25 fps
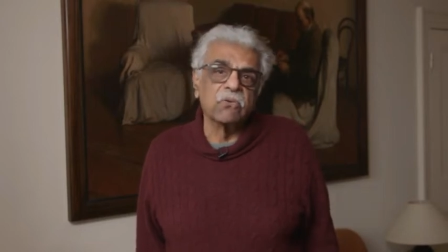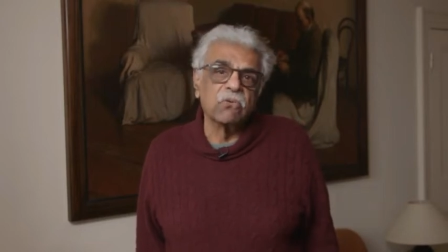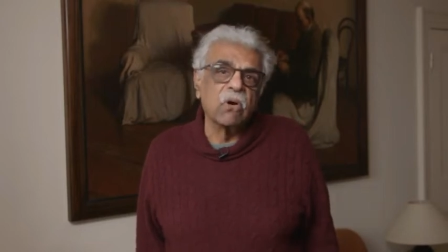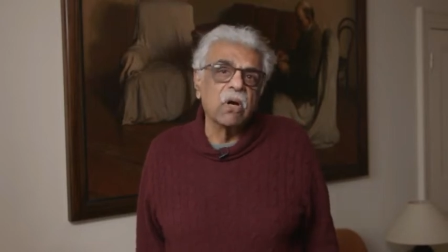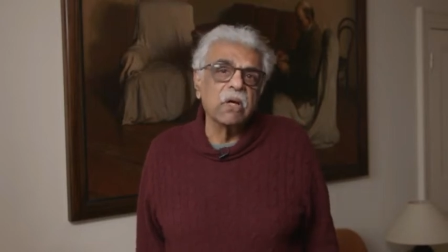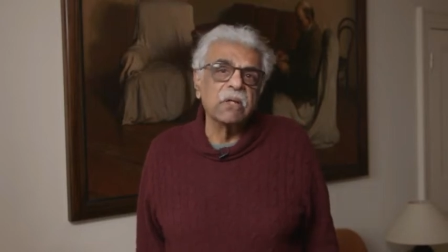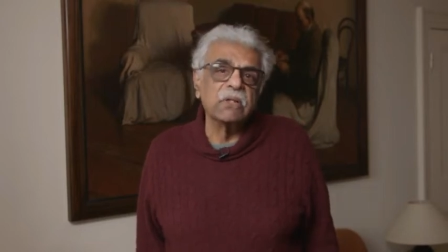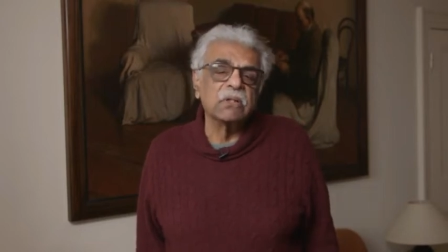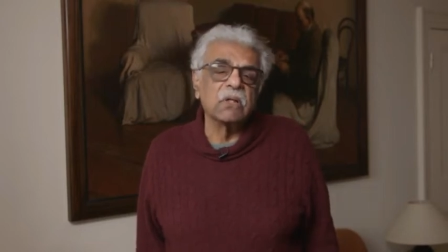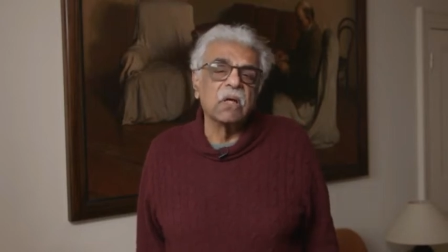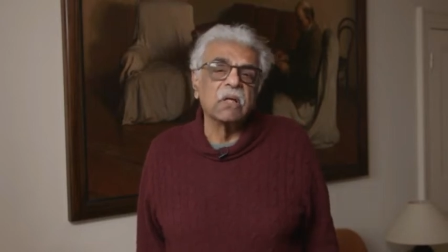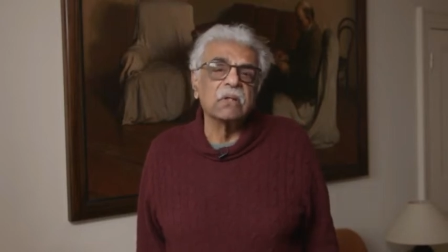
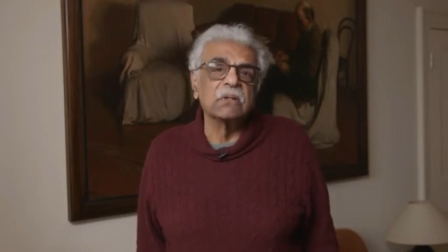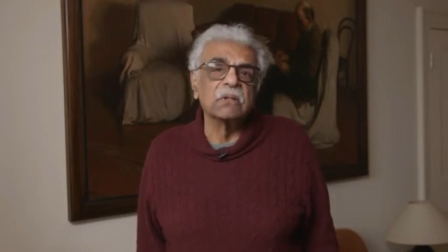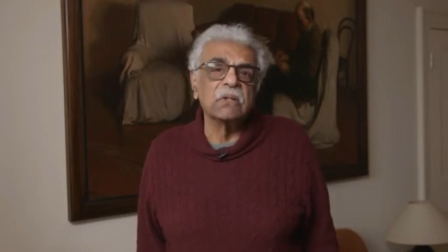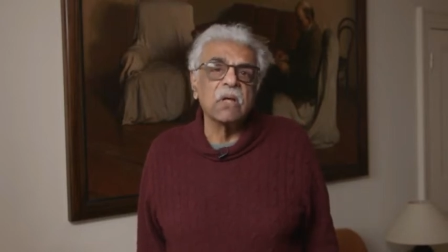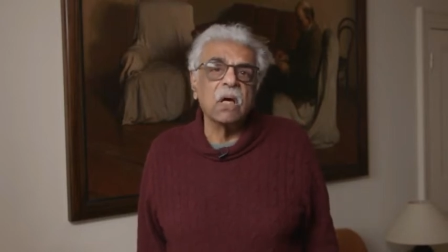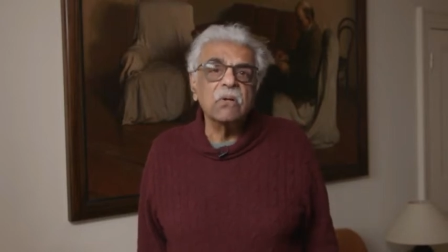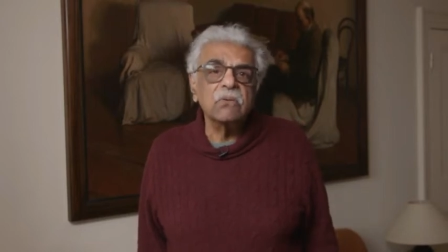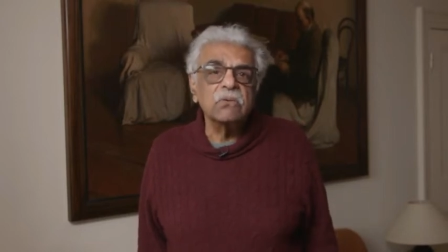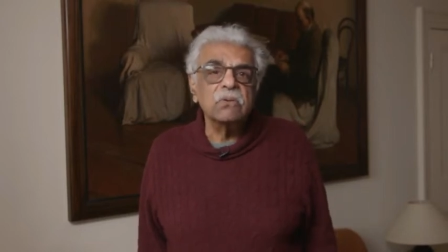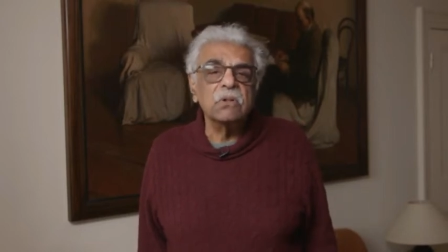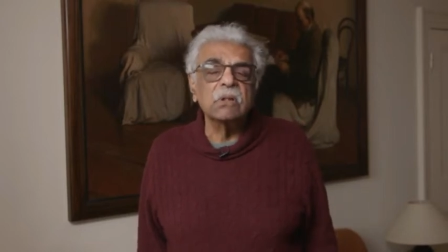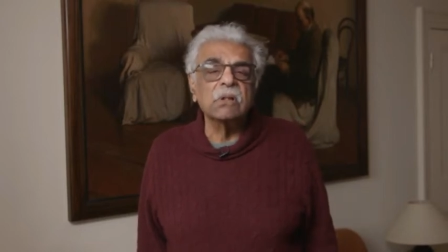right
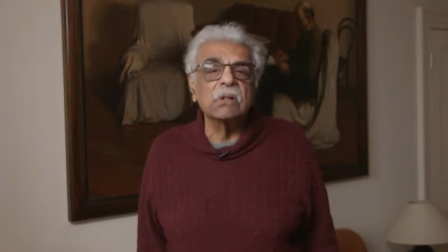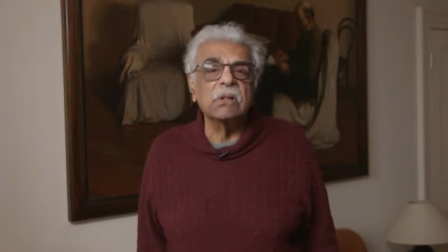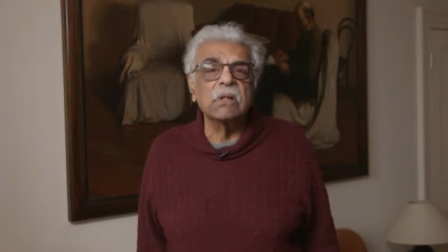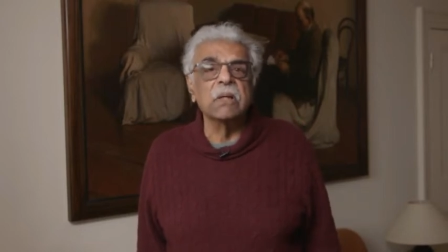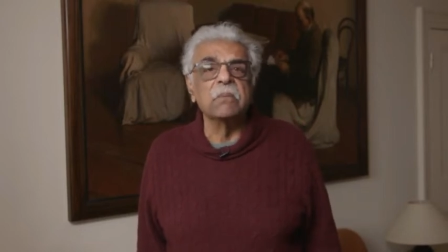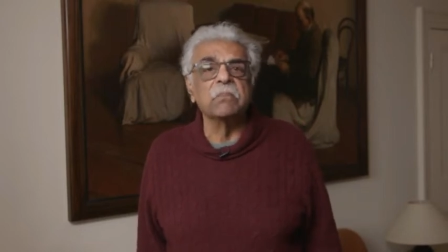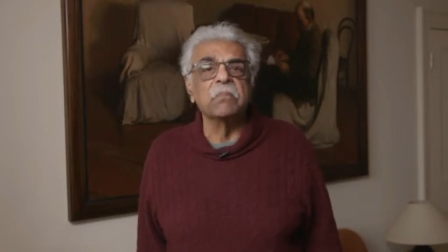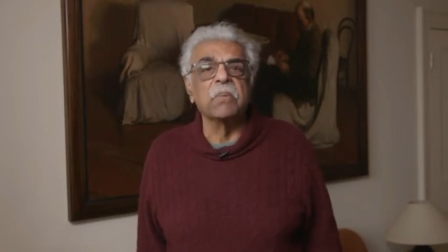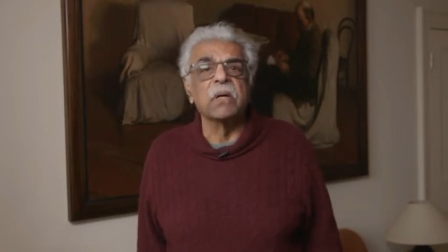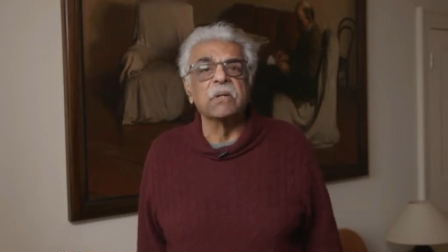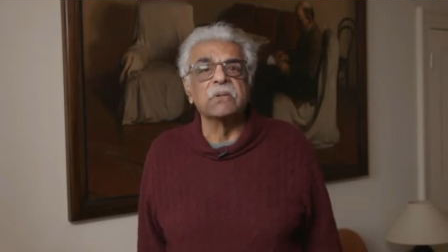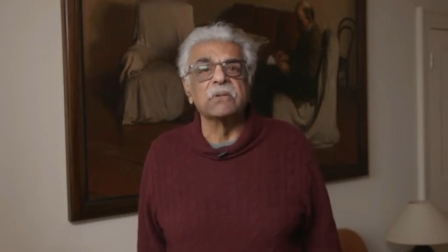undoubtedly
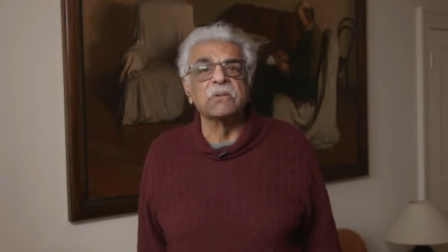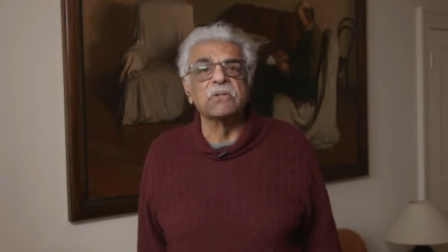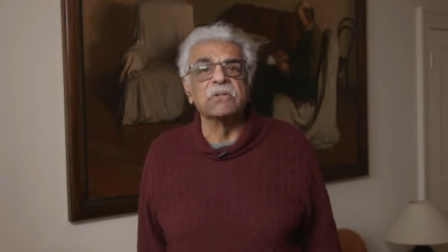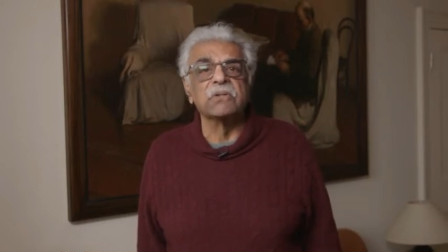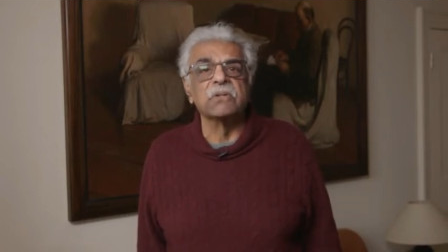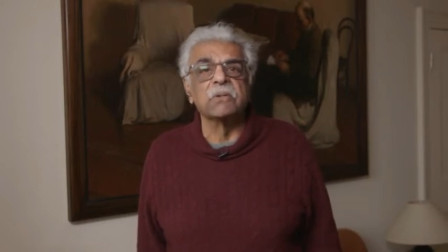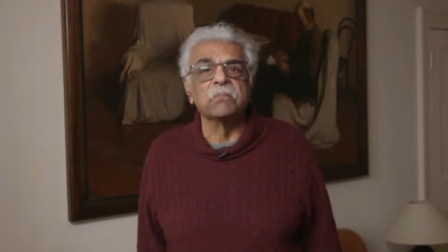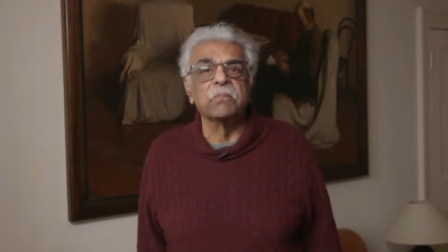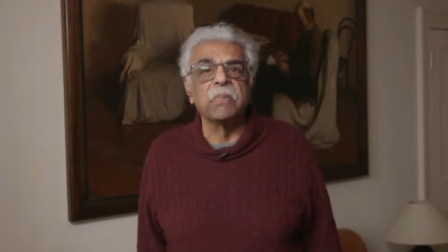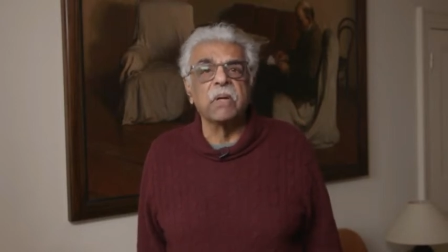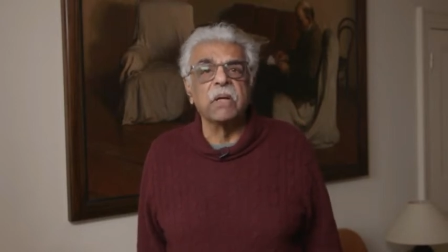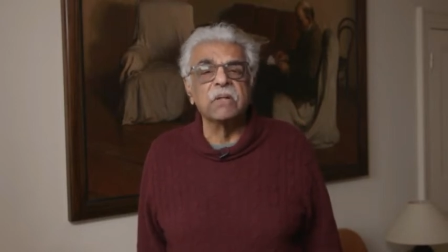
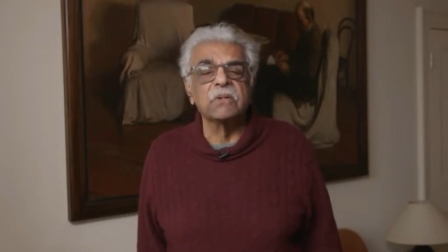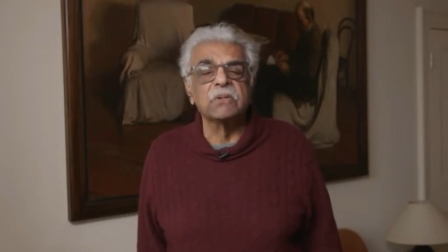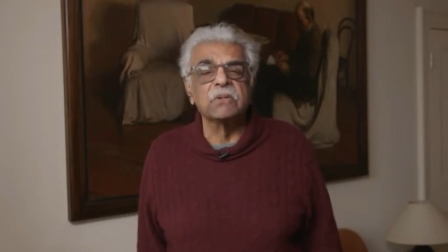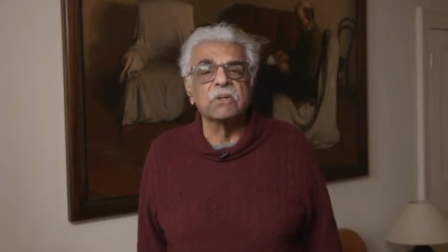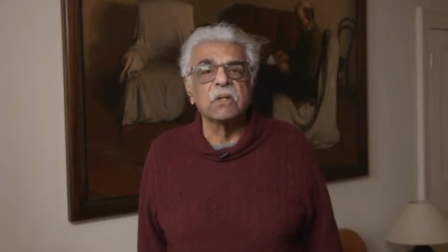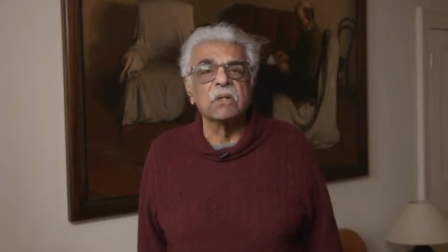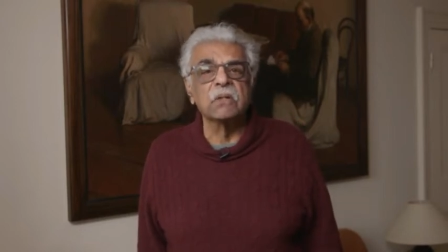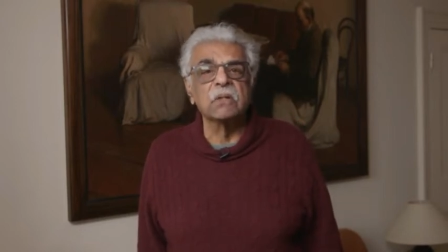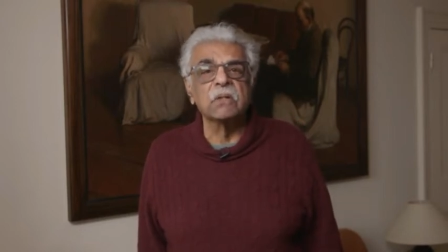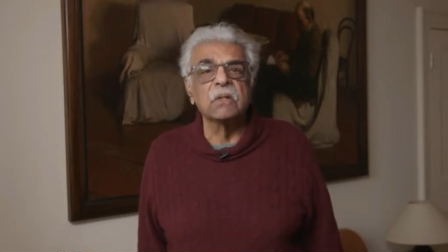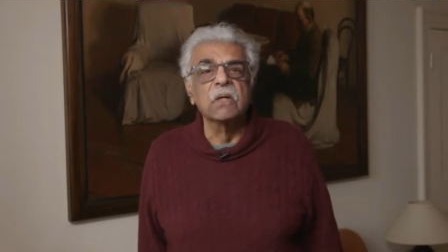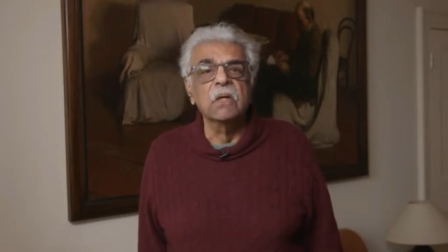
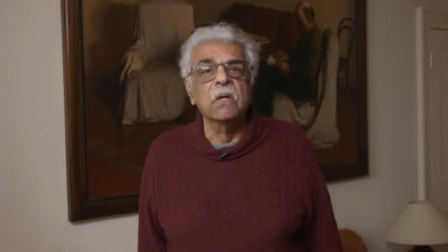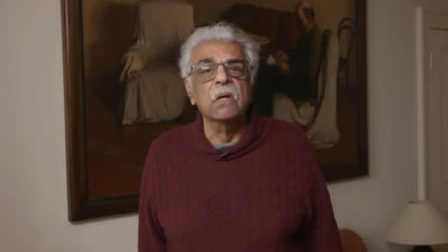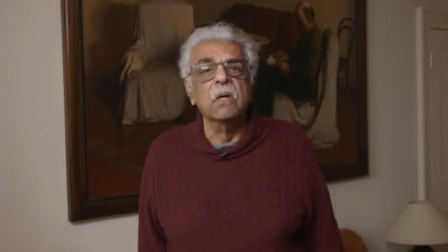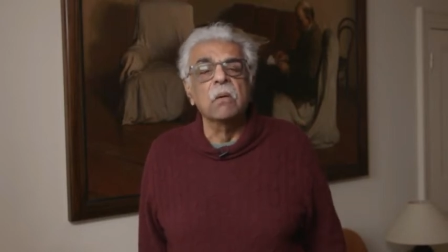participated,